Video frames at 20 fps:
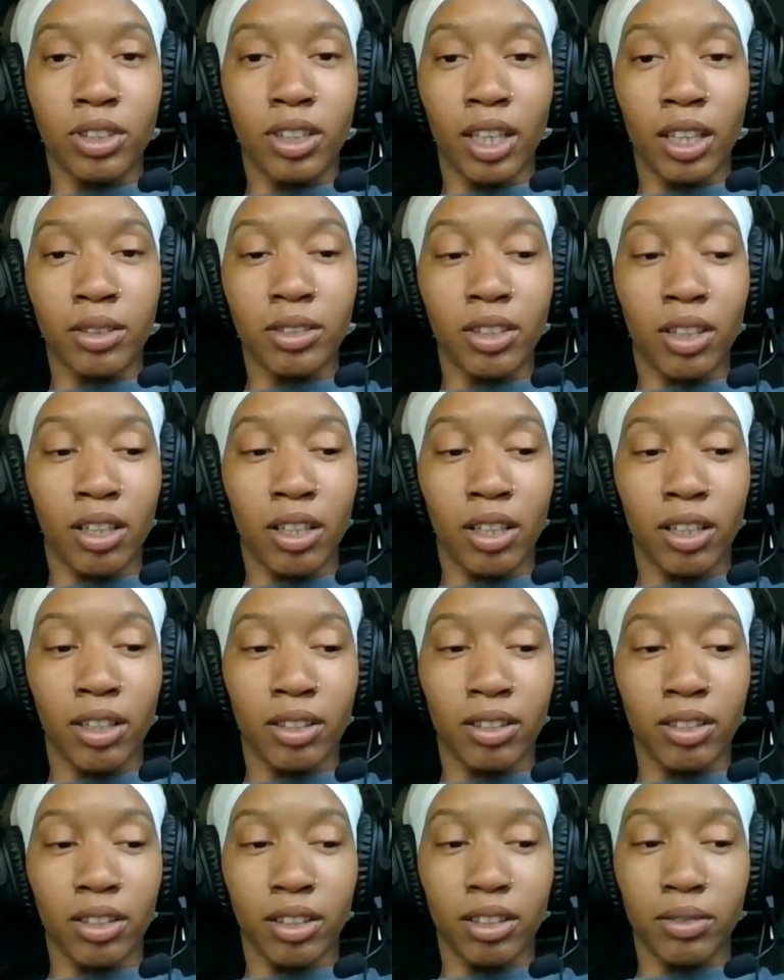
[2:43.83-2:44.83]
Like
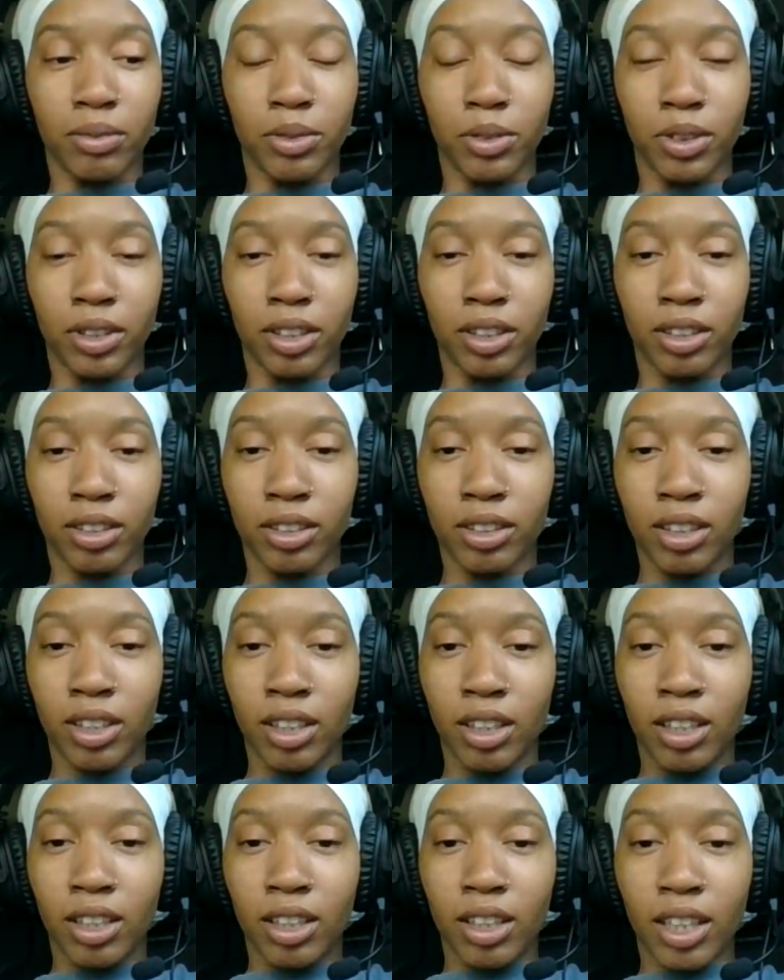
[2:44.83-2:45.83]
sorry uh, for the
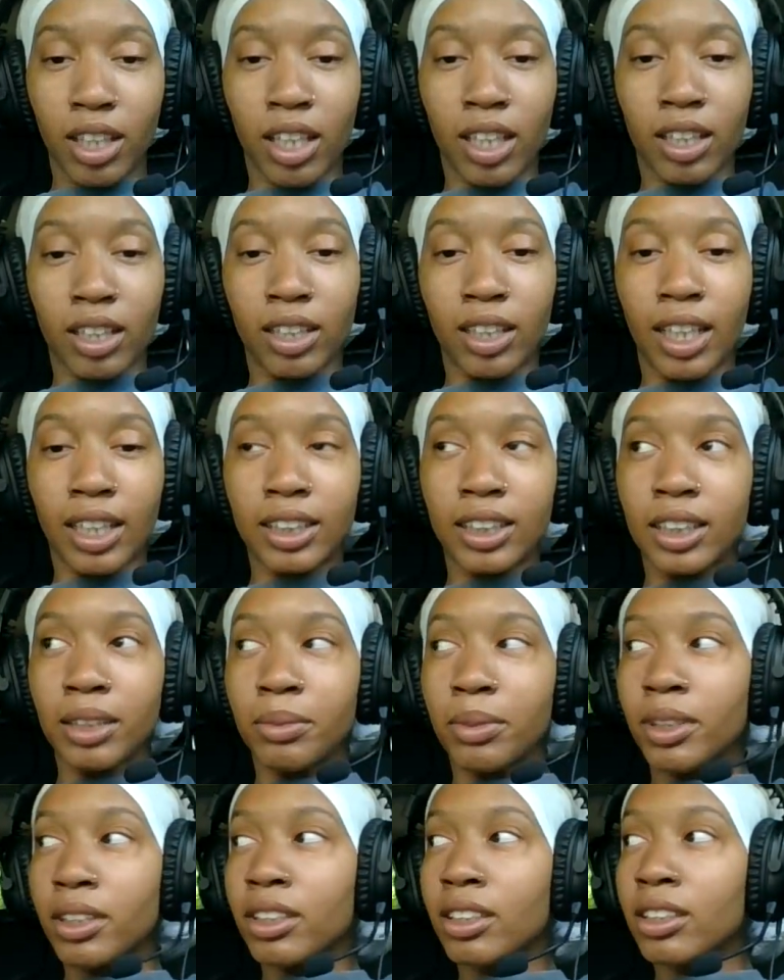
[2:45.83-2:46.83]
yeah the nasty,
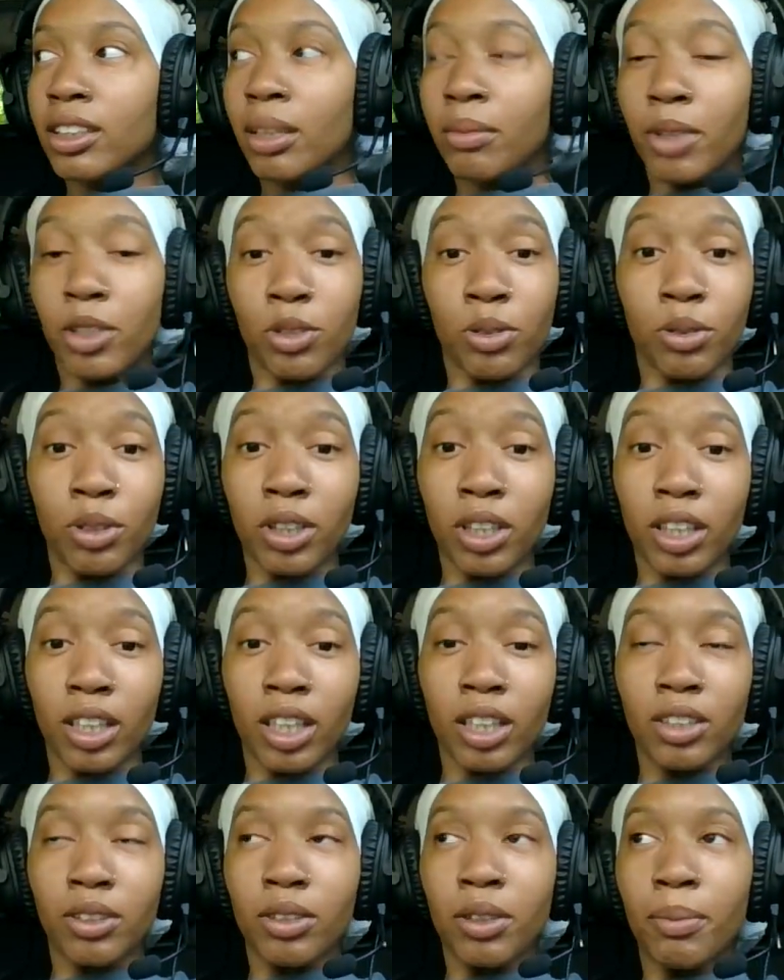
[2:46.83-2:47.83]
but I'm not showing
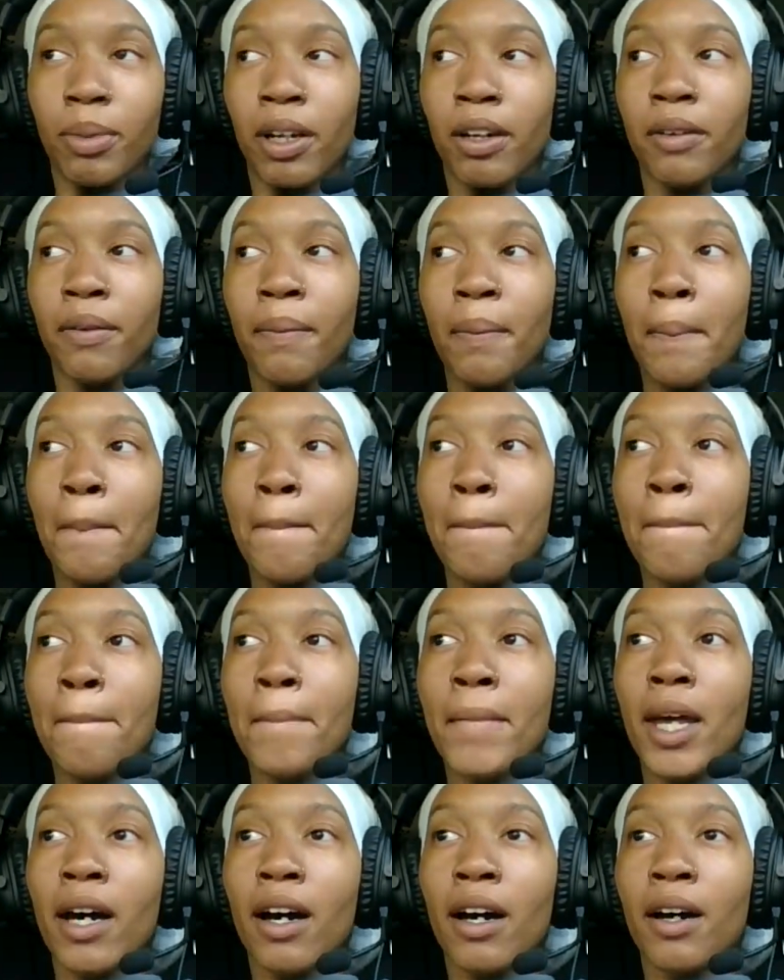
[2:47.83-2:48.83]
anything, so it don't matter.
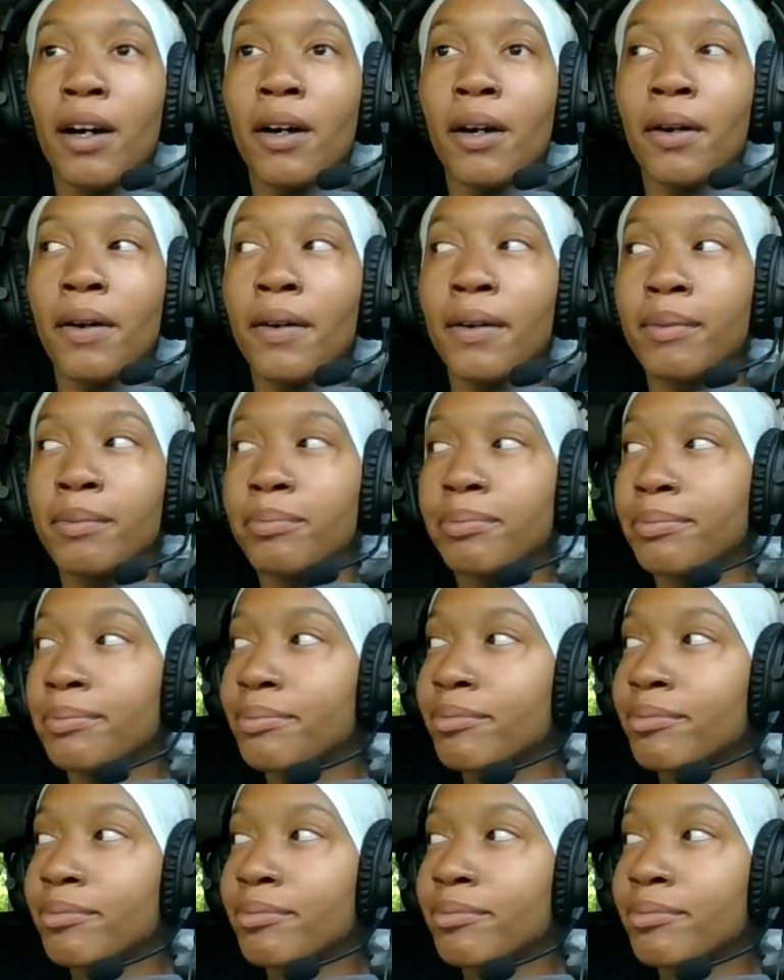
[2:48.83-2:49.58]
Um,